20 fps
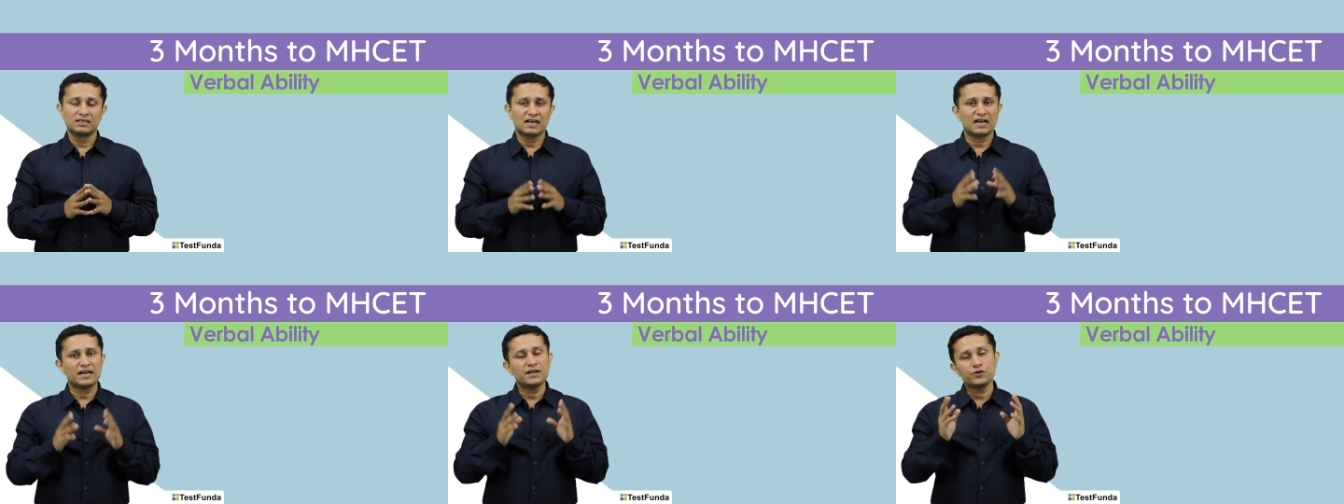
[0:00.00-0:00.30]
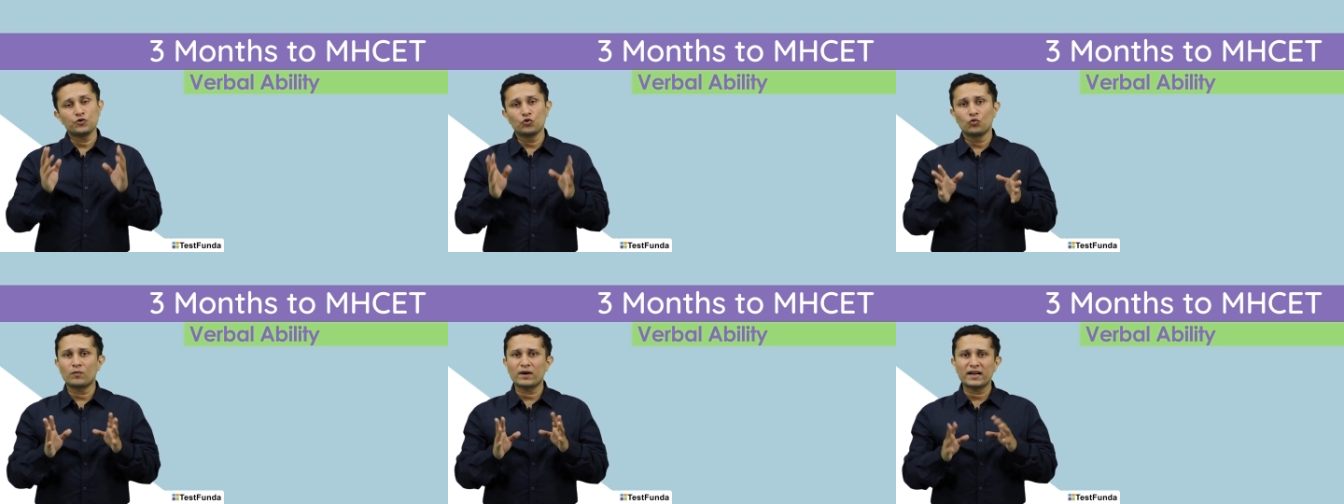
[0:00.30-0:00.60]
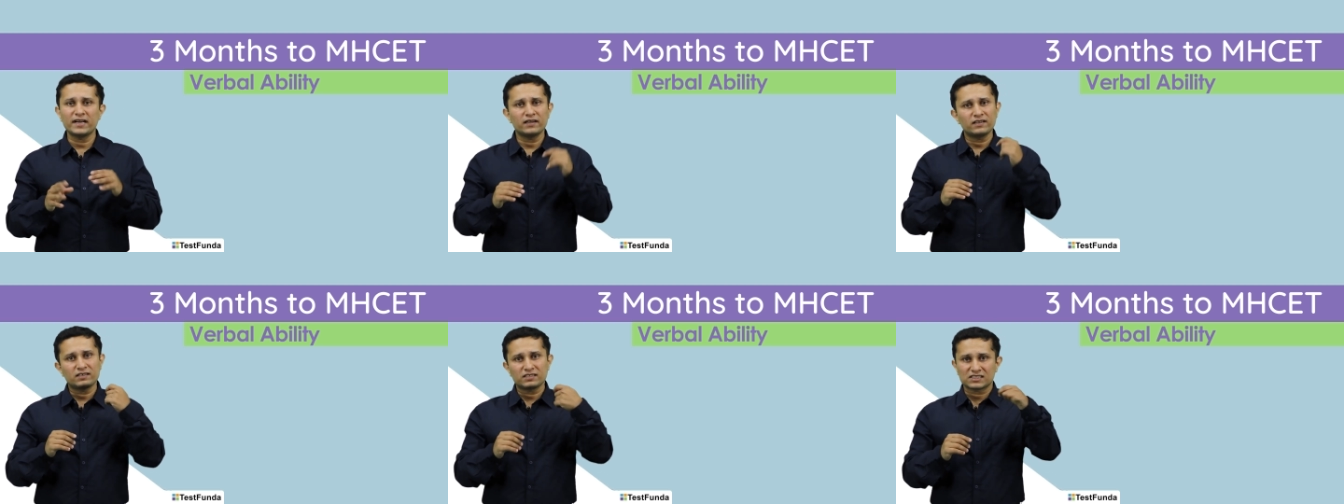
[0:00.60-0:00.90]
and you
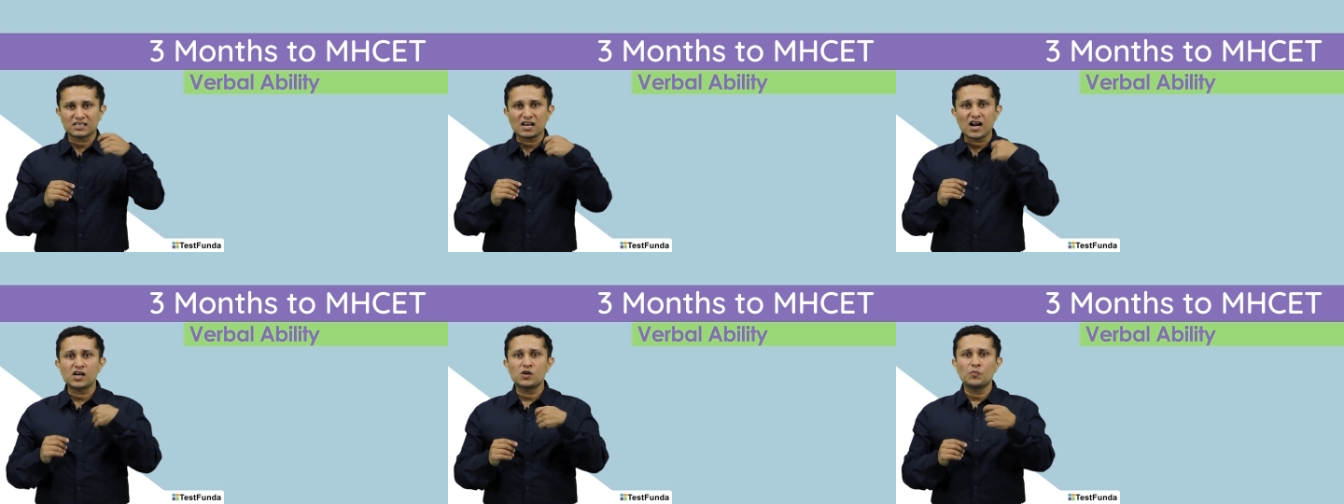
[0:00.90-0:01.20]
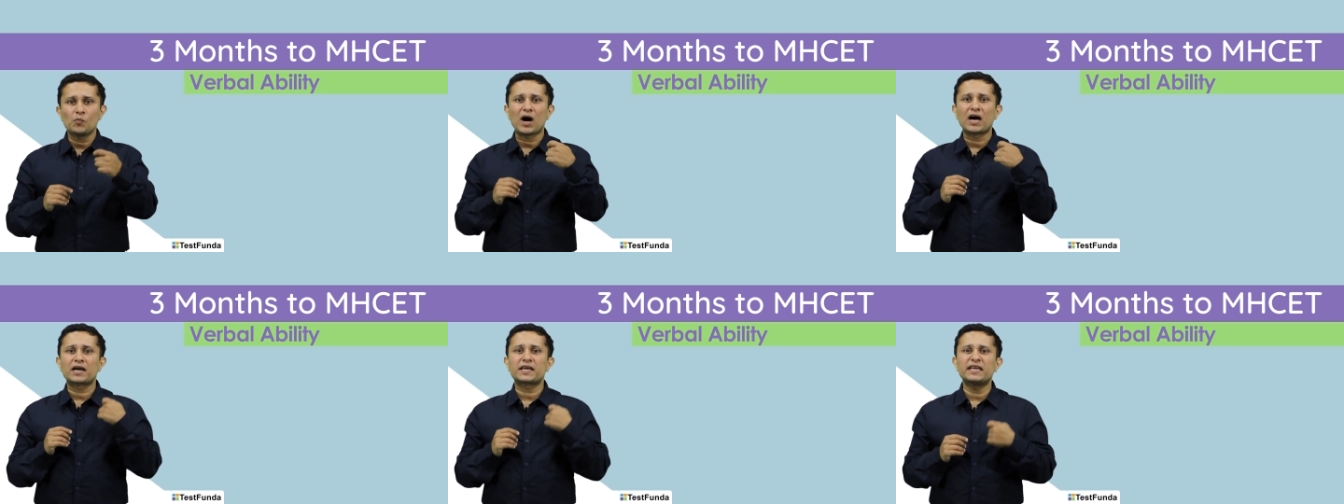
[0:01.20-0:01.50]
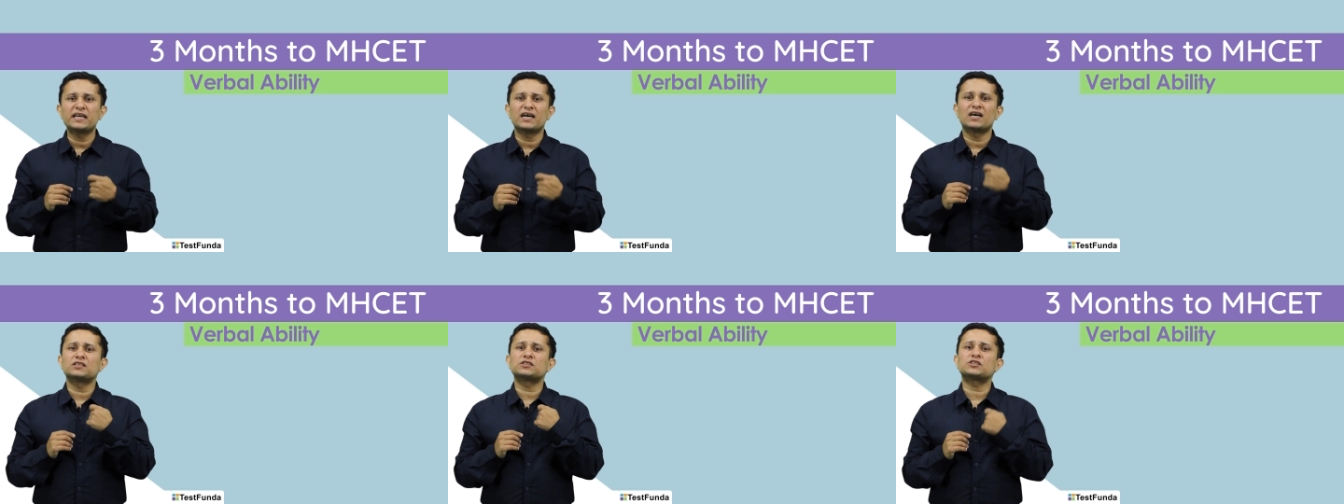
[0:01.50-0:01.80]
might start
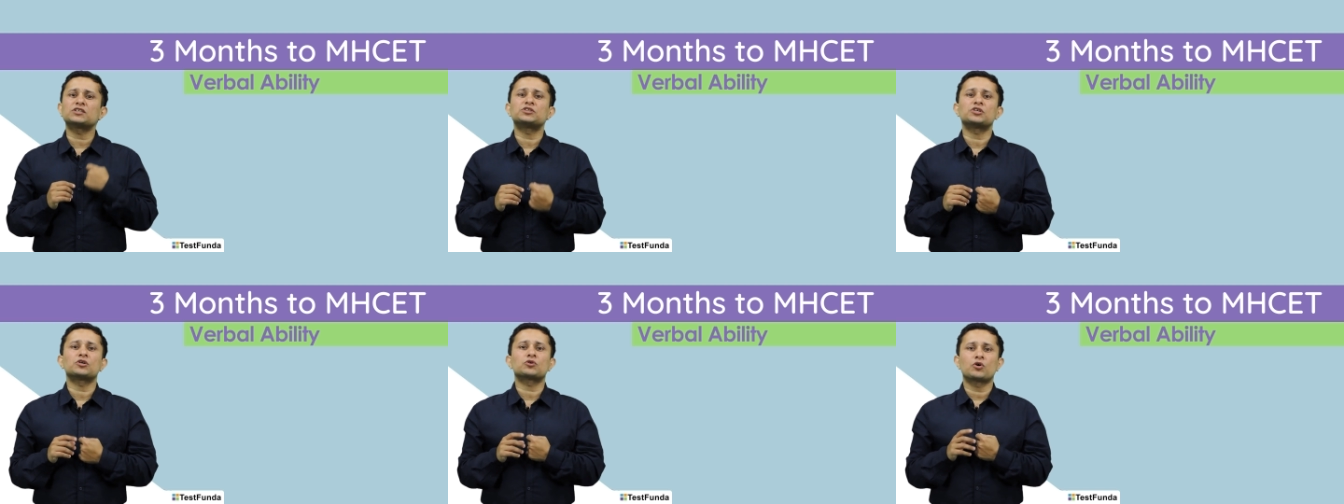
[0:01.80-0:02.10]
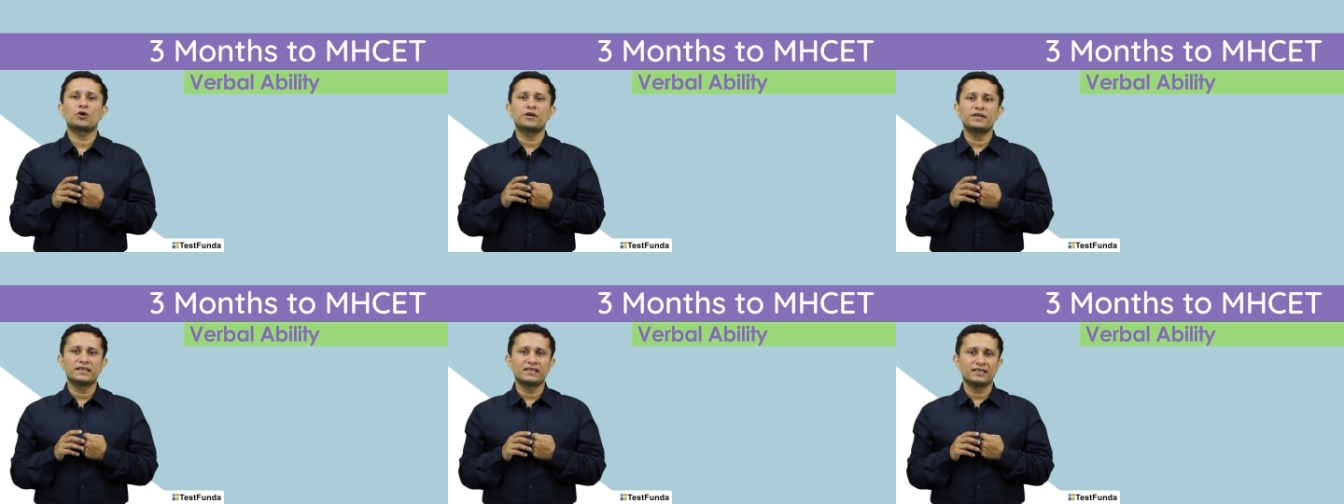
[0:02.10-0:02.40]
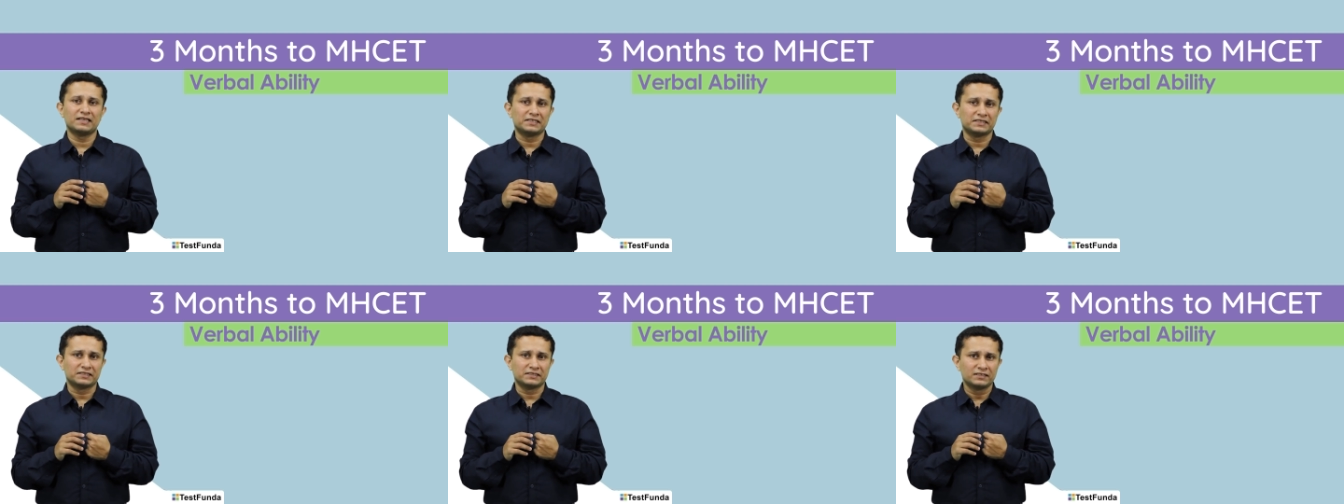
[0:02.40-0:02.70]
marking answers
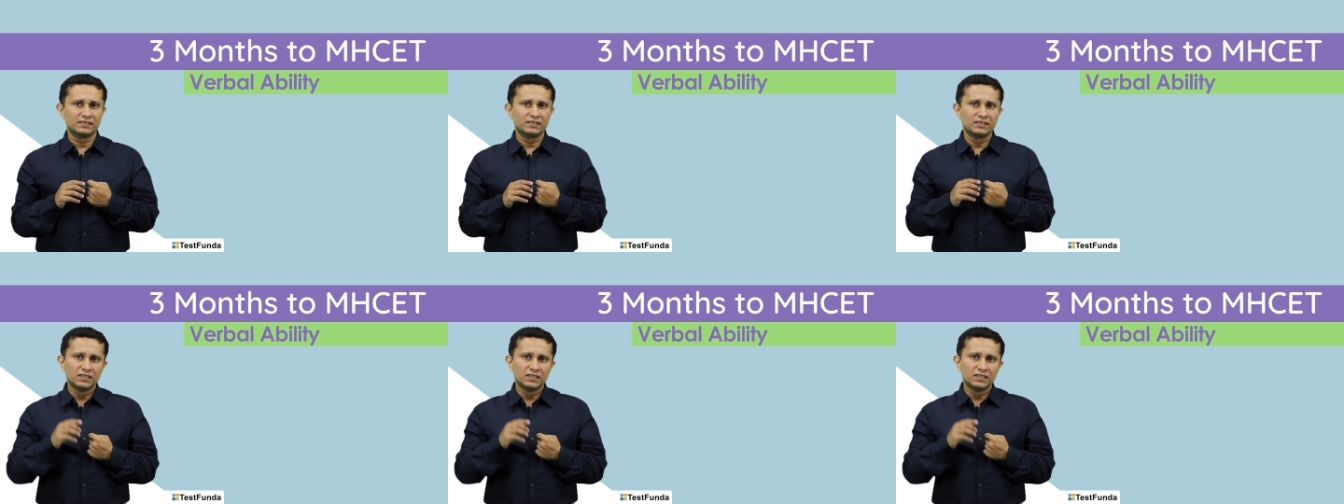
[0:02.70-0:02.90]
accordingly.